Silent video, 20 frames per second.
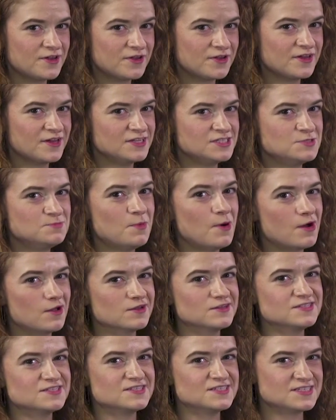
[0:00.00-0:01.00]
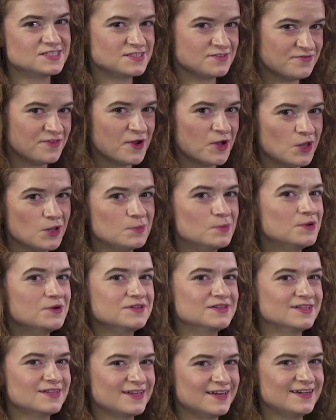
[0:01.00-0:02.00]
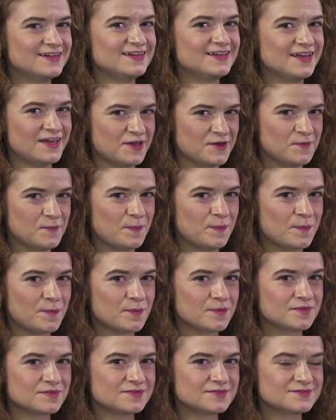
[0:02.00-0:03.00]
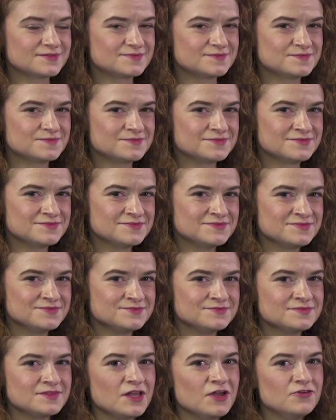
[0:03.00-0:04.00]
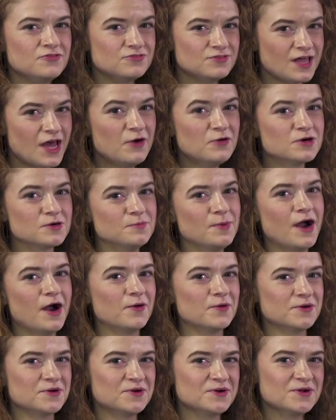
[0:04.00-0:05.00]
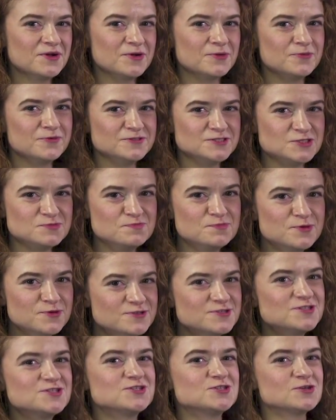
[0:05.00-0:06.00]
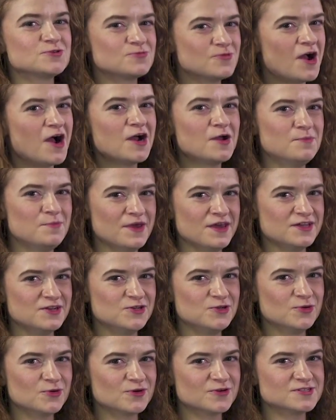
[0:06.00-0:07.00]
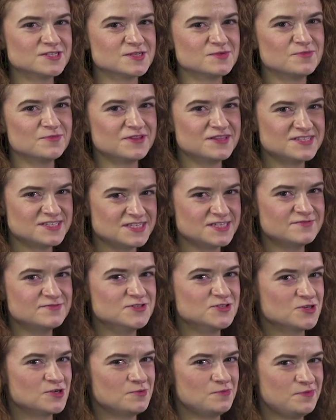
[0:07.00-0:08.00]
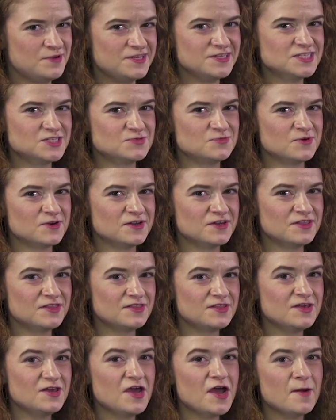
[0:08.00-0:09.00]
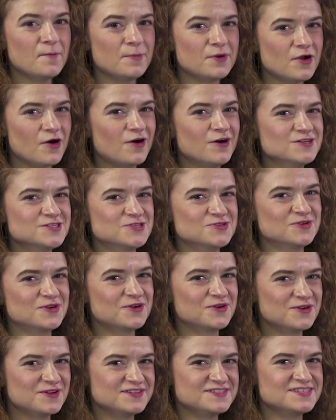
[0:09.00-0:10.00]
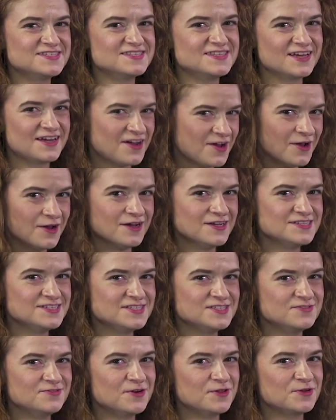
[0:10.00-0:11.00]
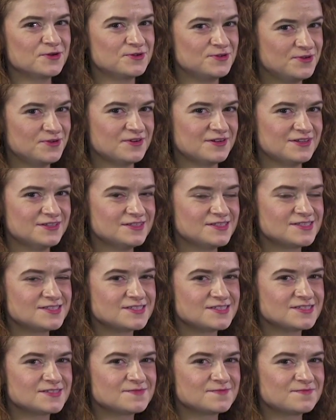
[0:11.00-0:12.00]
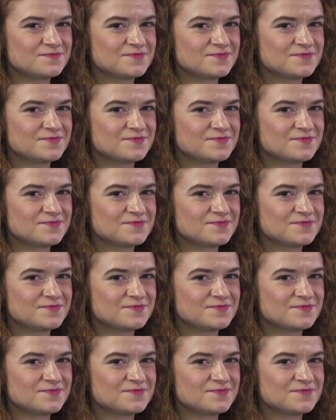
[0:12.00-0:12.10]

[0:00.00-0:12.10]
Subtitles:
Dark Age policies available in the late game. Flower Power, which boosts your rock band tourism with civs you're at peace with, but also increases the cost of other units.